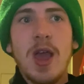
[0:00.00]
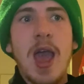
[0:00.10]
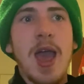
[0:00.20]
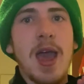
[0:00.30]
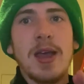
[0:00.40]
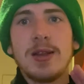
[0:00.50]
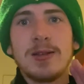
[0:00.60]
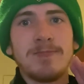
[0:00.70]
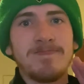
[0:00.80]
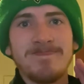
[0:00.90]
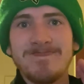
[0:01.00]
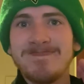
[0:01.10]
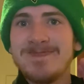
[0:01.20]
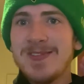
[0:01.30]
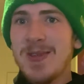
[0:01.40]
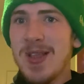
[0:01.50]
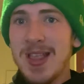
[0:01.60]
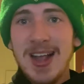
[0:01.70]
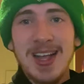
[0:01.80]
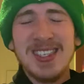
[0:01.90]
And
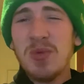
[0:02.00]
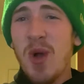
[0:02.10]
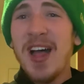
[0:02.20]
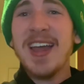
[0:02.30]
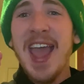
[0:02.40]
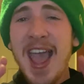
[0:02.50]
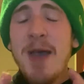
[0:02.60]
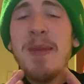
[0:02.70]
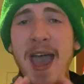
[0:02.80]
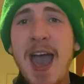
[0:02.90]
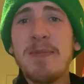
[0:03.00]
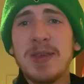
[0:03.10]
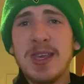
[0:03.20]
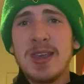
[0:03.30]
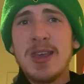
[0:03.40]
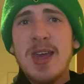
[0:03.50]
like I said, while I am happy